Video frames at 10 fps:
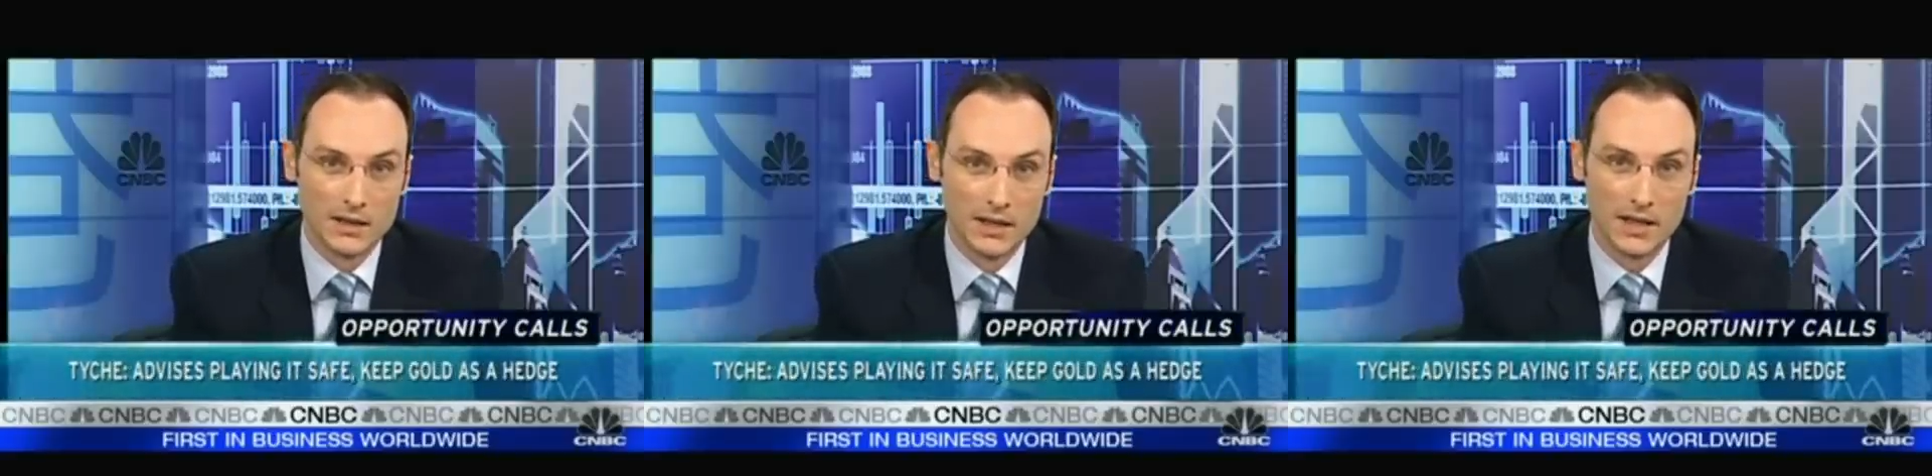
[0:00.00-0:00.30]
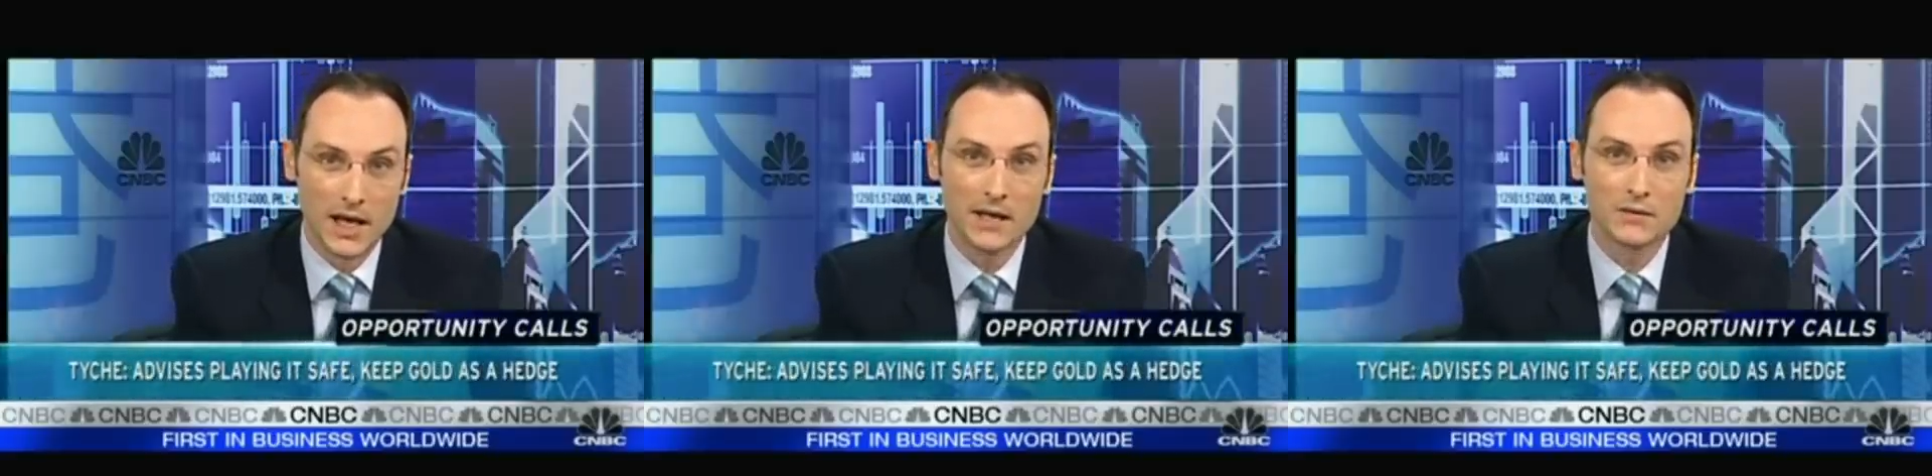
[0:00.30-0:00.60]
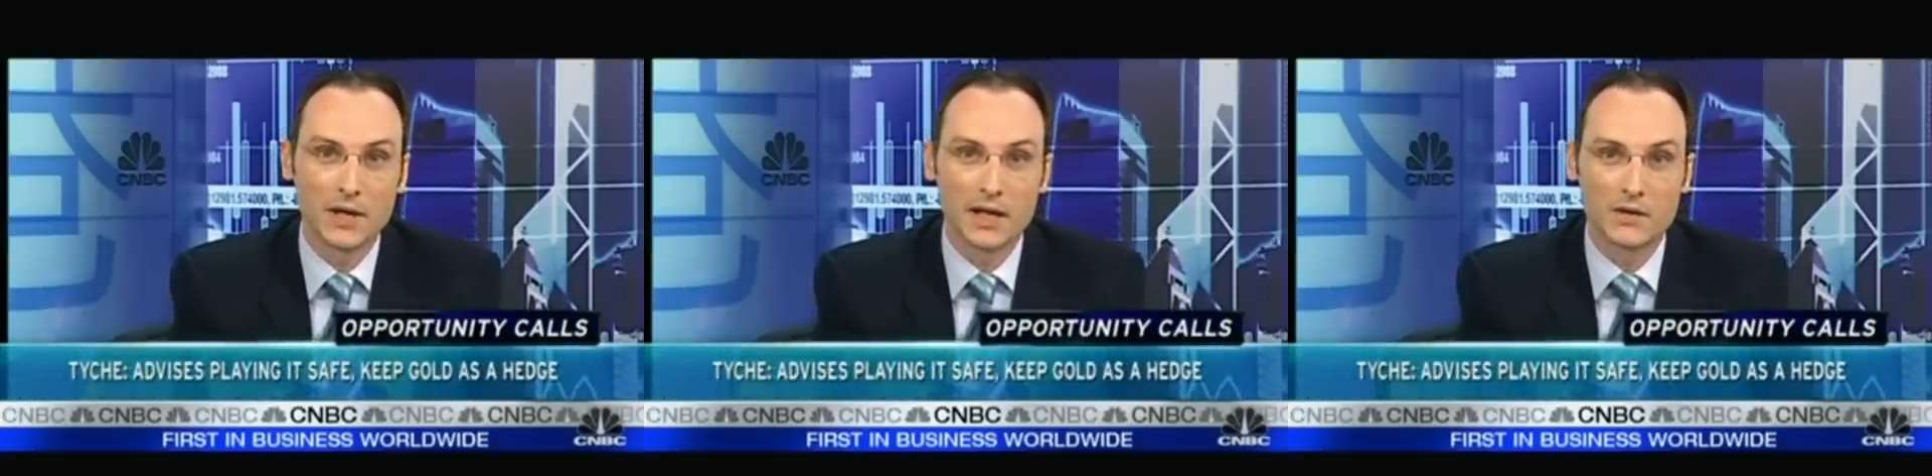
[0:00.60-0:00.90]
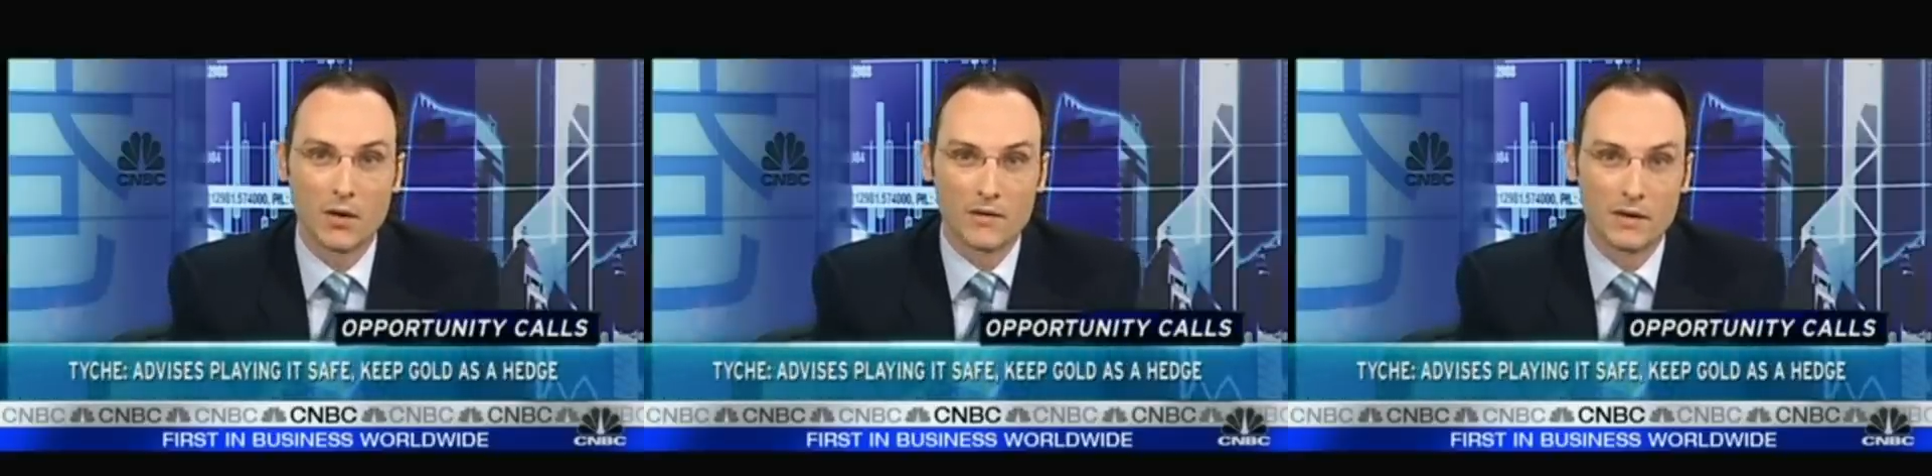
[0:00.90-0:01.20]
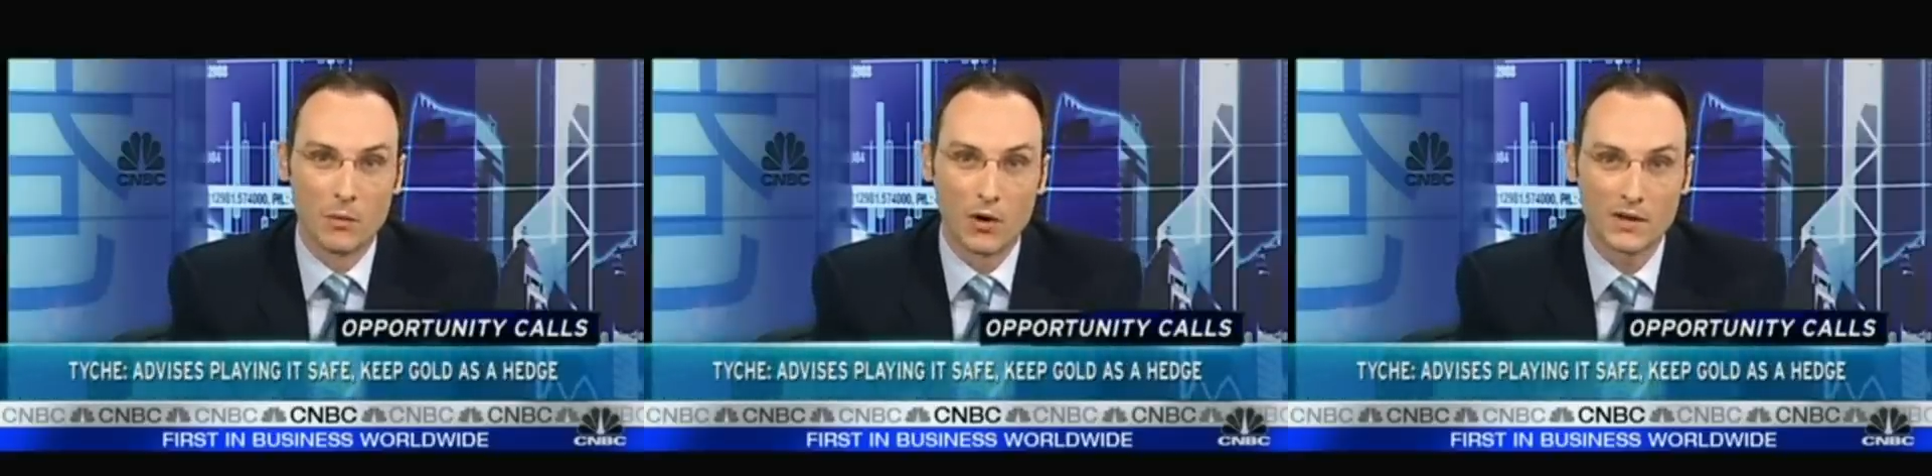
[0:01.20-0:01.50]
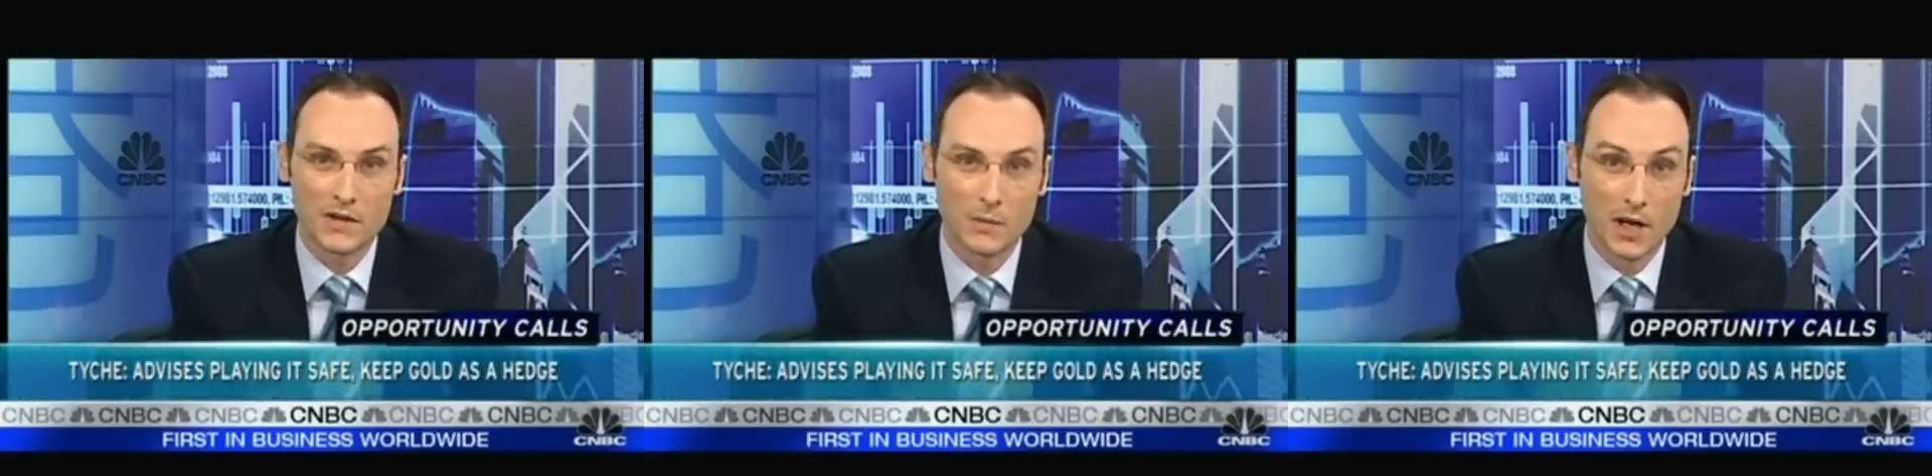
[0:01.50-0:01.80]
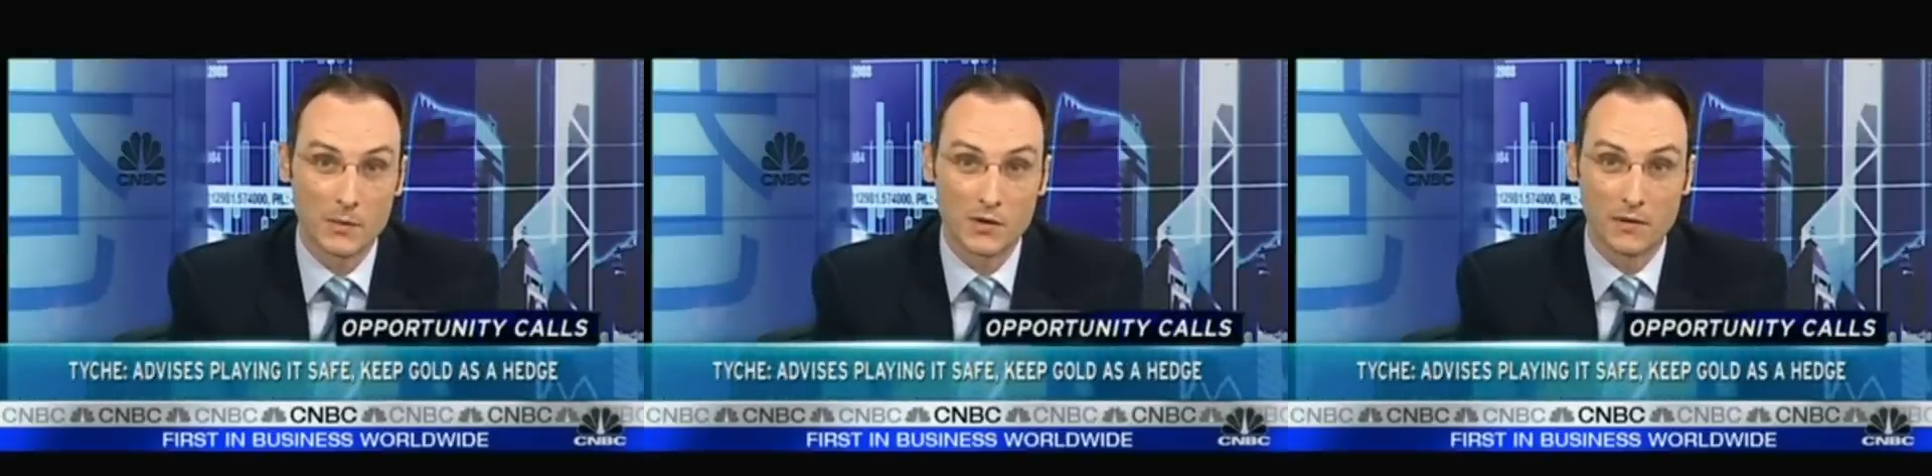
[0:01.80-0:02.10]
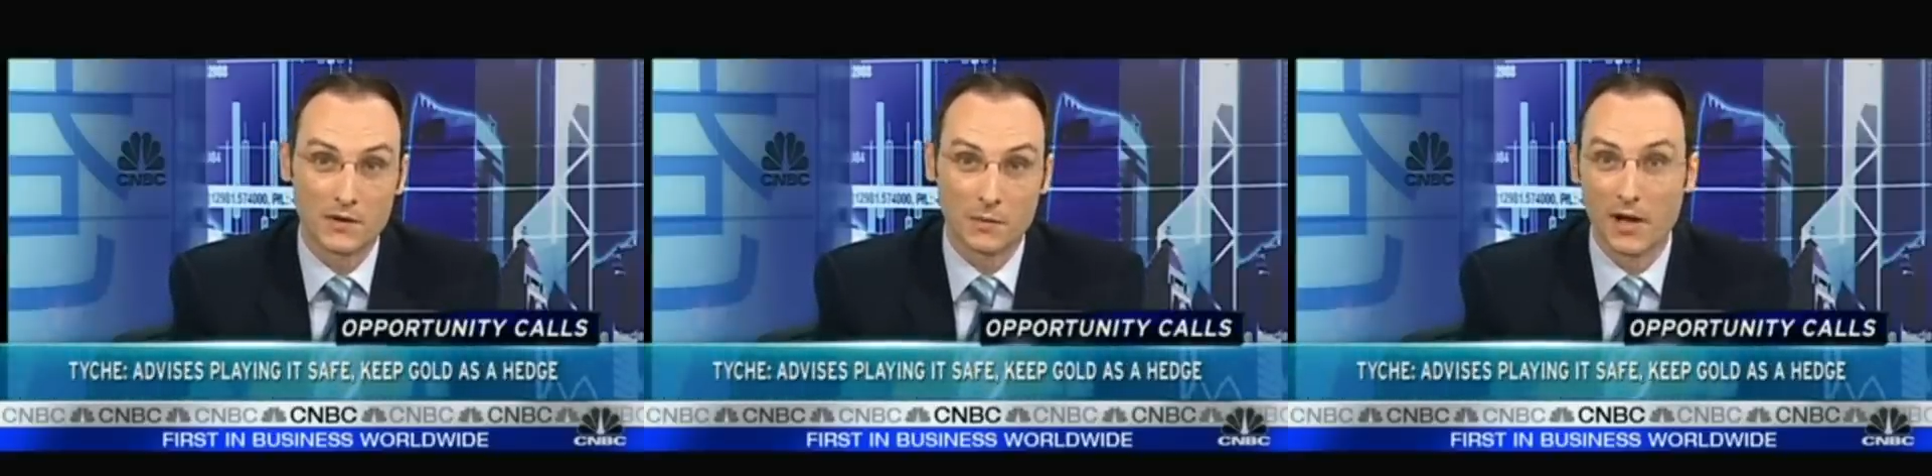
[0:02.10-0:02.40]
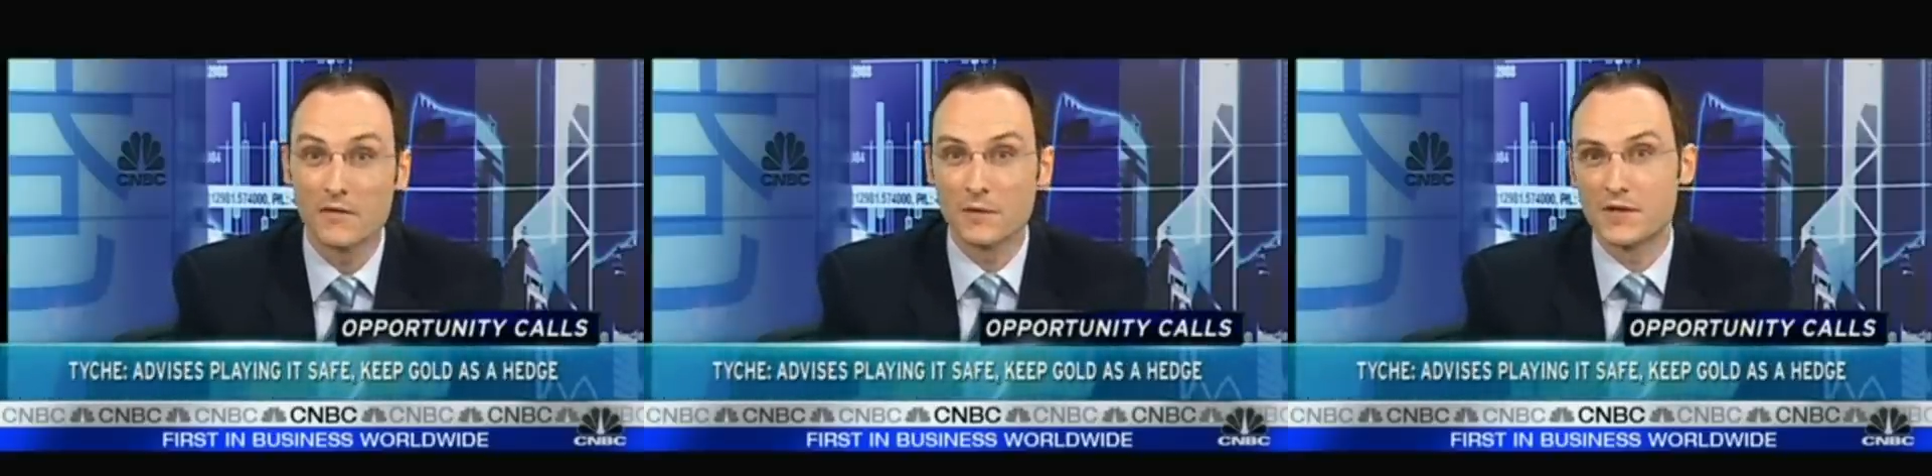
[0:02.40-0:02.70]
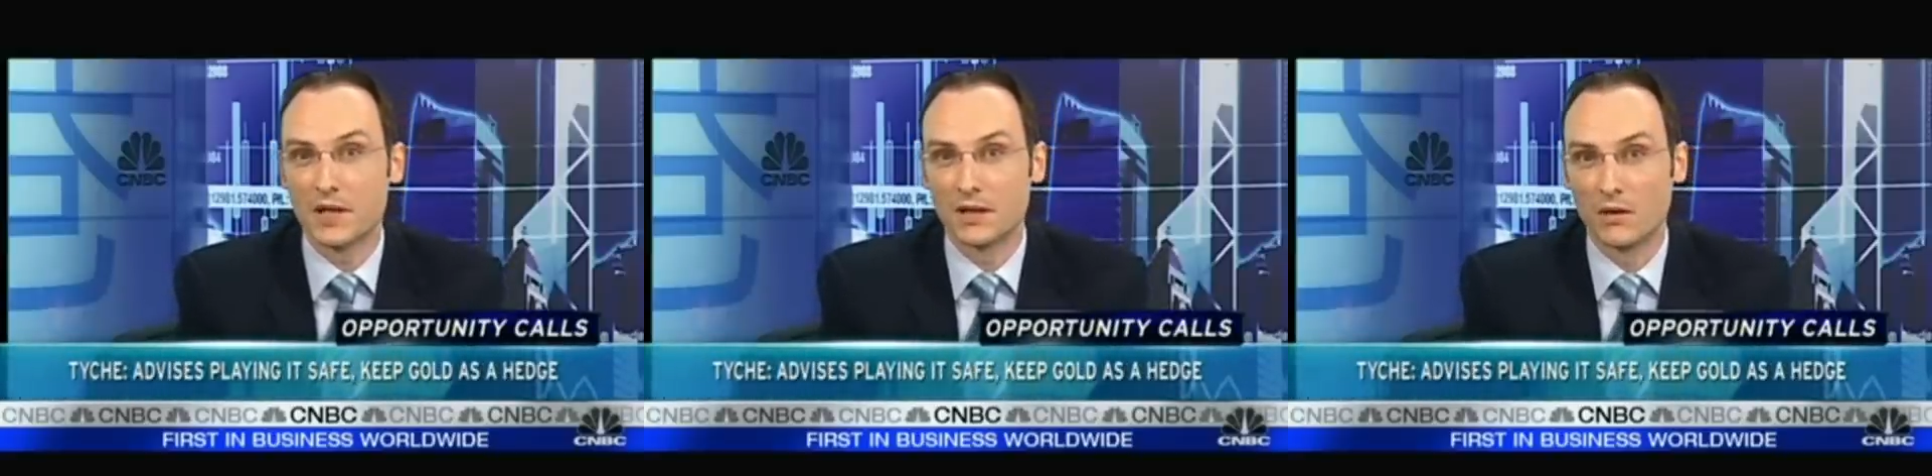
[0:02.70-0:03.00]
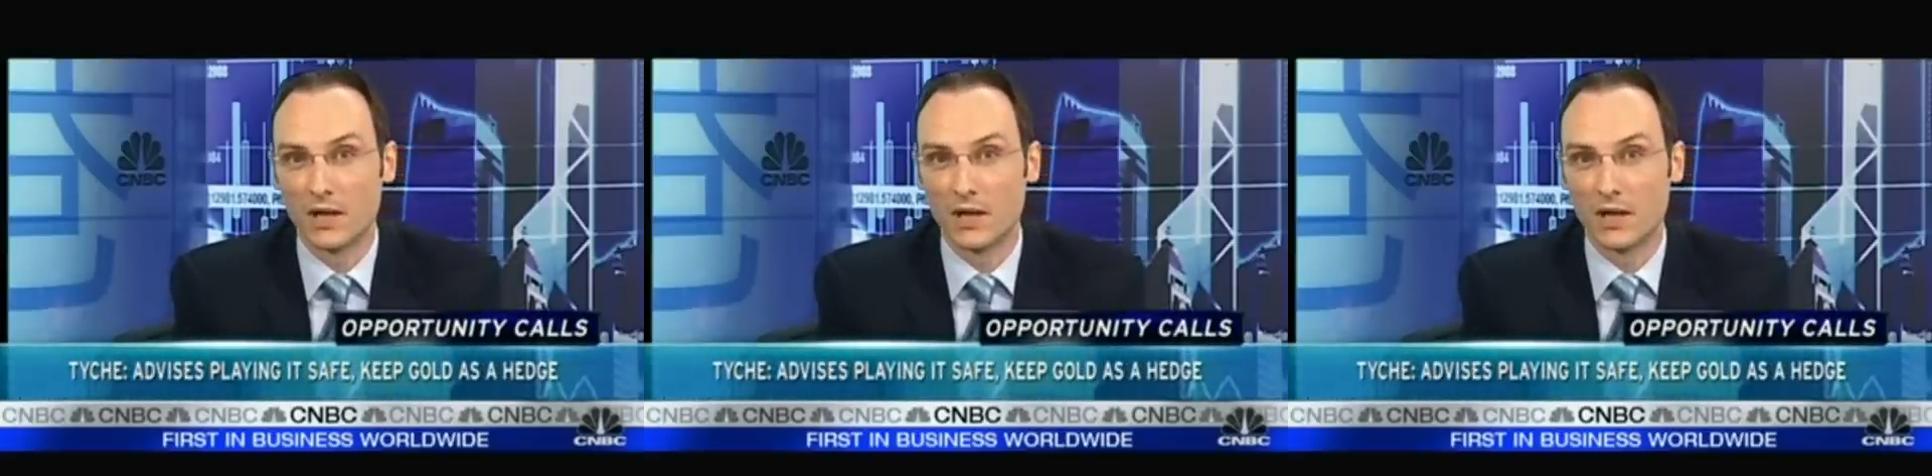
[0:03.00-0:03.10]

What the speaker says: delay rate of the mortgage payments of 12% now.